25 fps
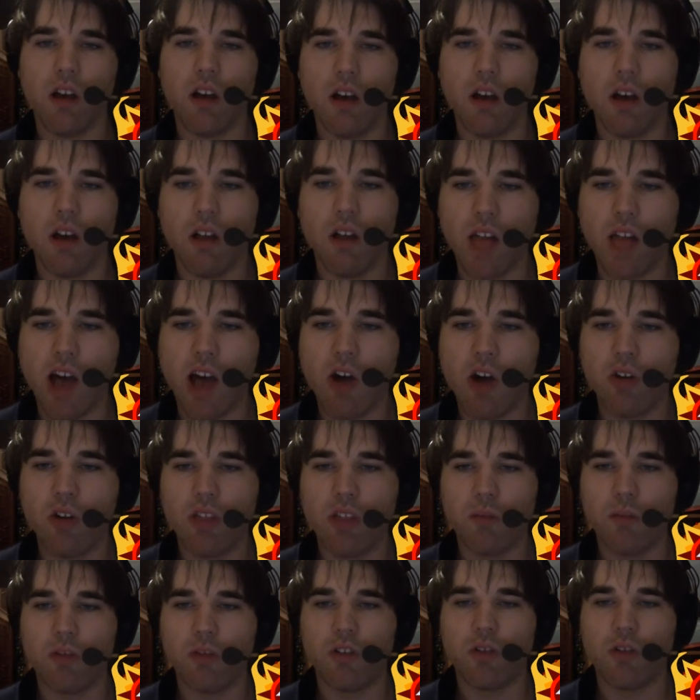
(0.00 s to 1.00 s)
allow
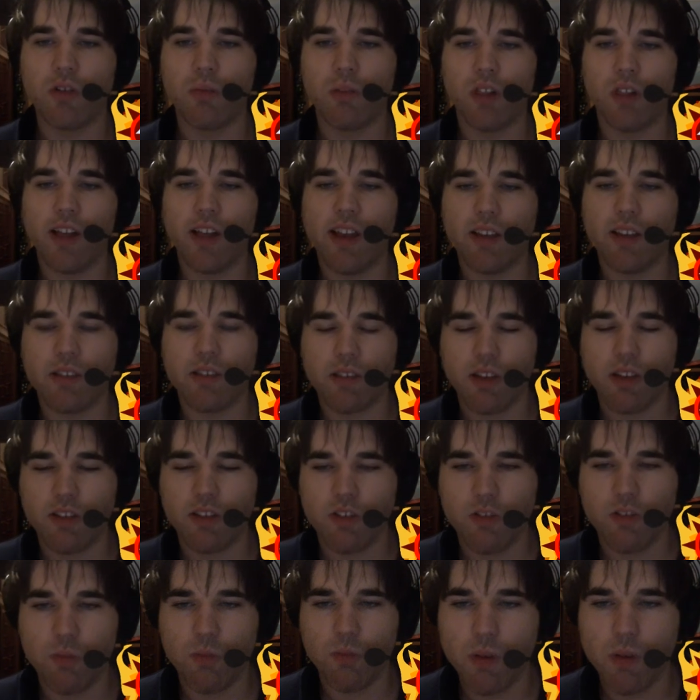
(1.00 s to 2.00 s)
them to play
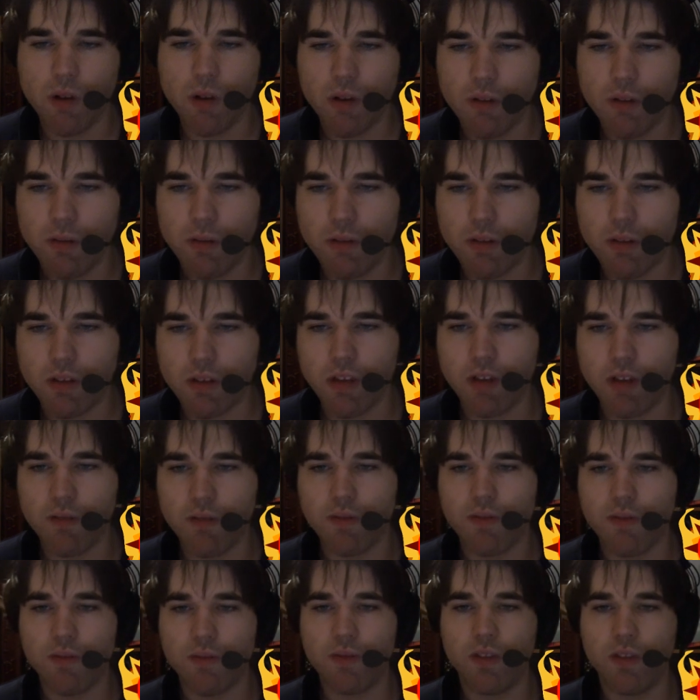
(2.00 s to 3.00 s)
such moves
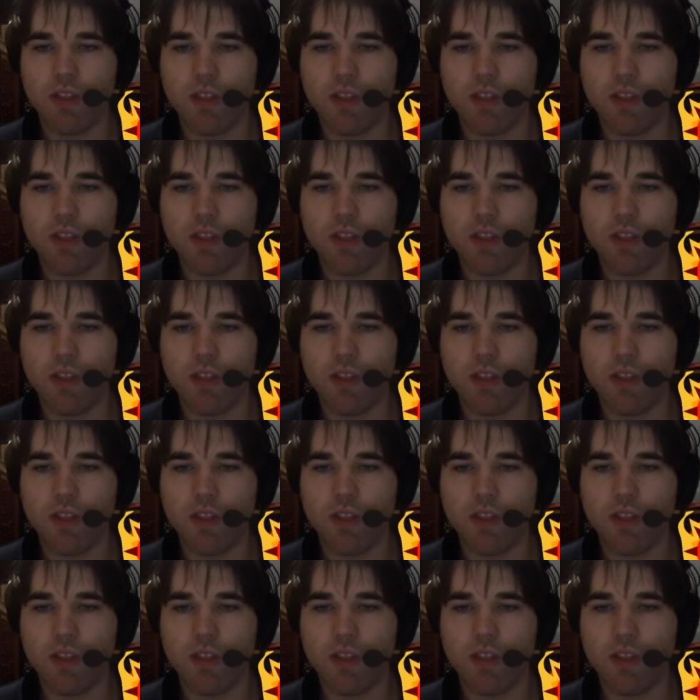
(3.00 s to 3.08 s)
if